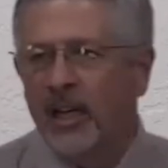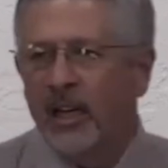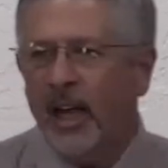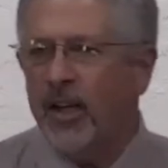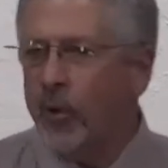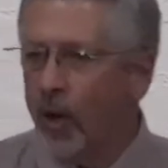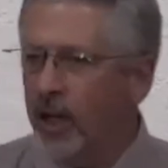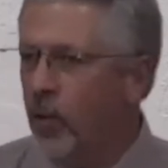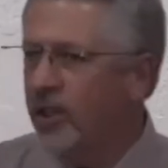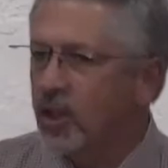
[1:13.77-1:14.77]
and you
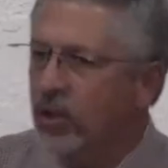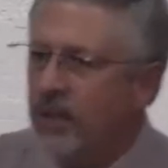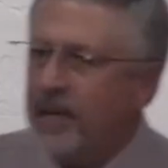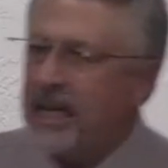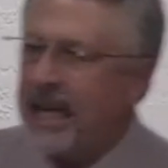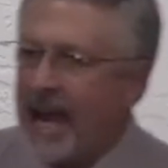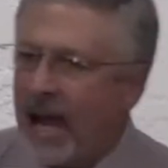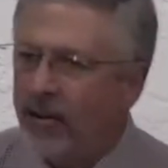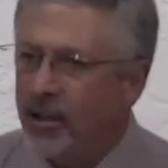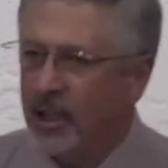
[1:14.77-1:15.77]
wonder what's going to be the
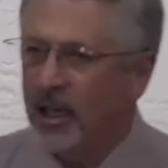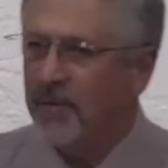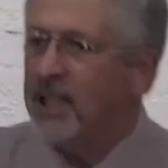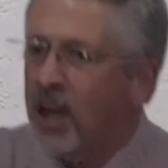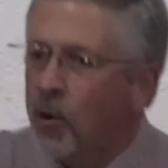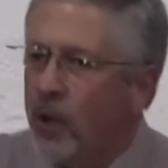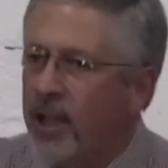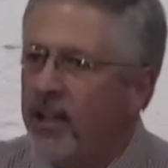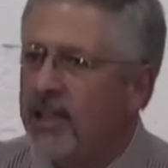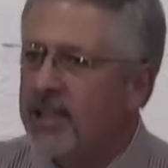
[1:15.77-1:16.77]
outcome and
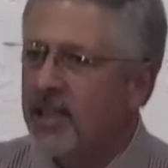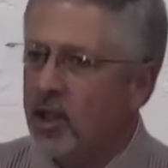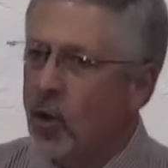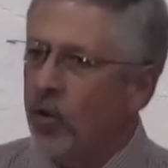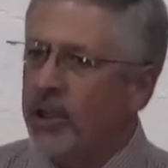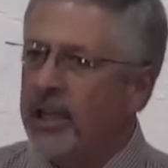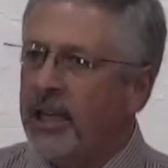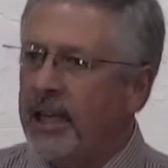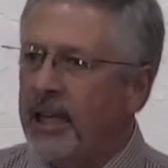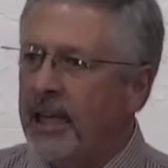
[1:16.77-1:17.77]
when is this going to
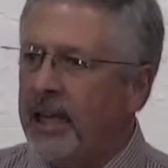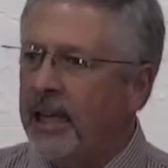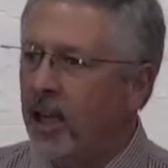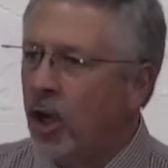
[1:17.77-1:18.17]
end